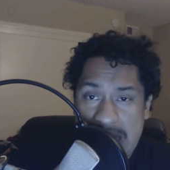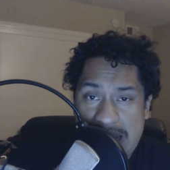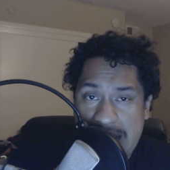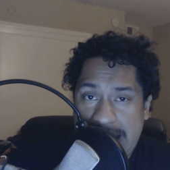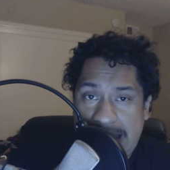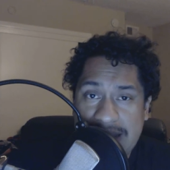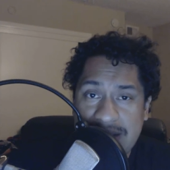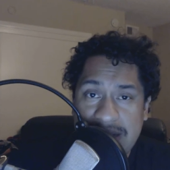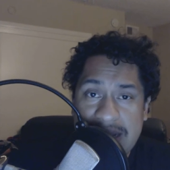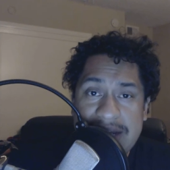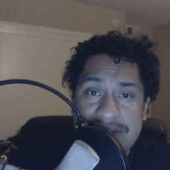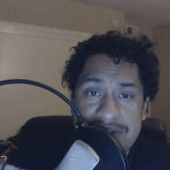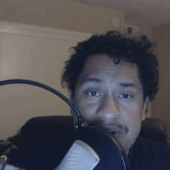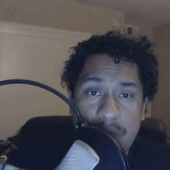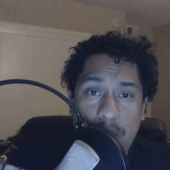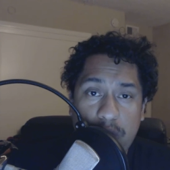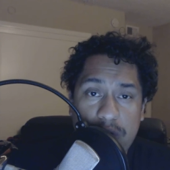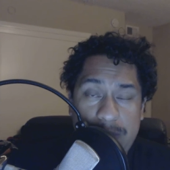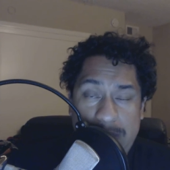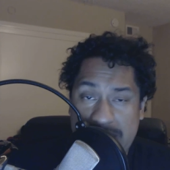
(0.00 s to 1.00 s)
a, an
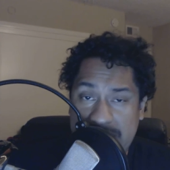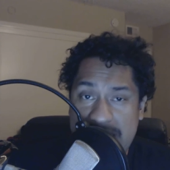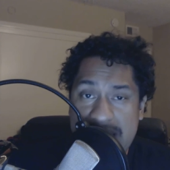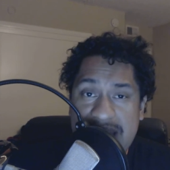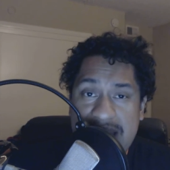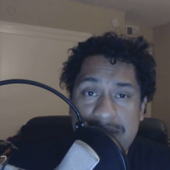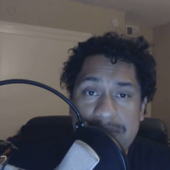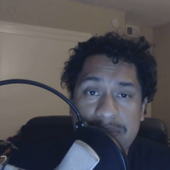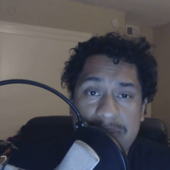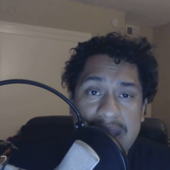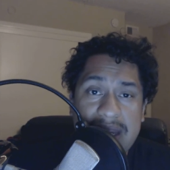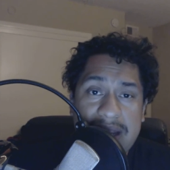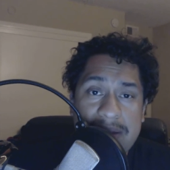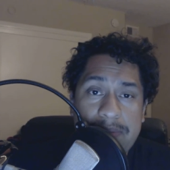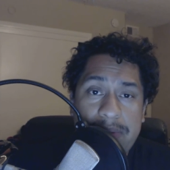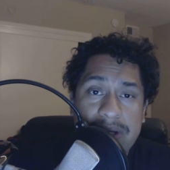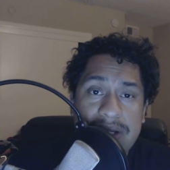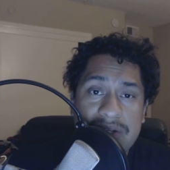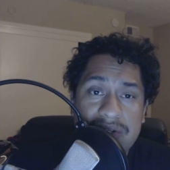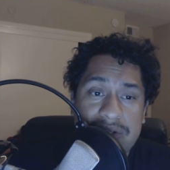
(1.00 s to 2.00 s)
aging quarterback. They can they
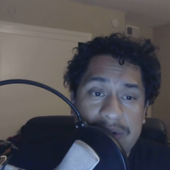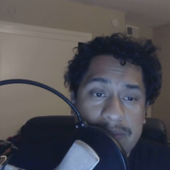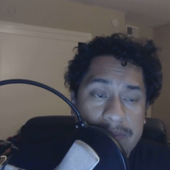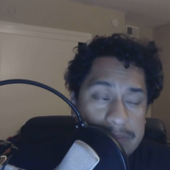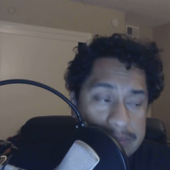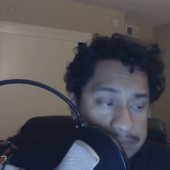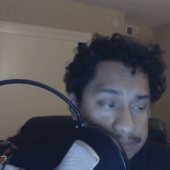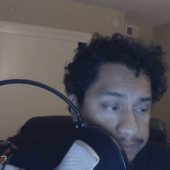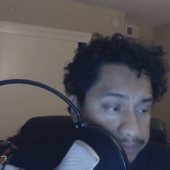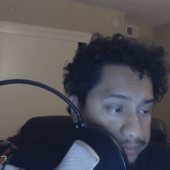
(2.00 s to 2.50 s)
can punish him.